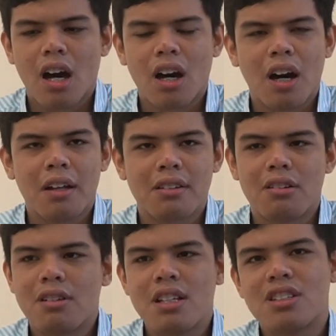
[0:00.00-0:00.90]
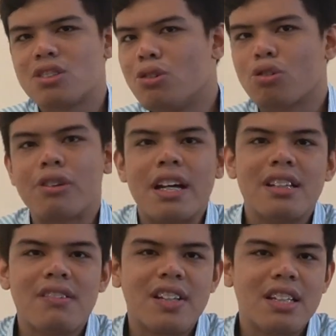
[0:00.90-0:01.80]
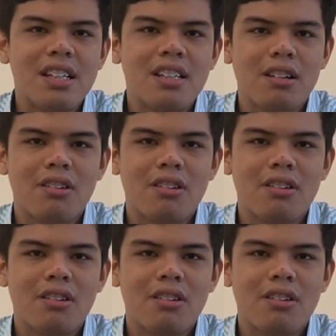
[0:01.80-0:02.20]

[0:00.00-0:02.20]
there is no creativity,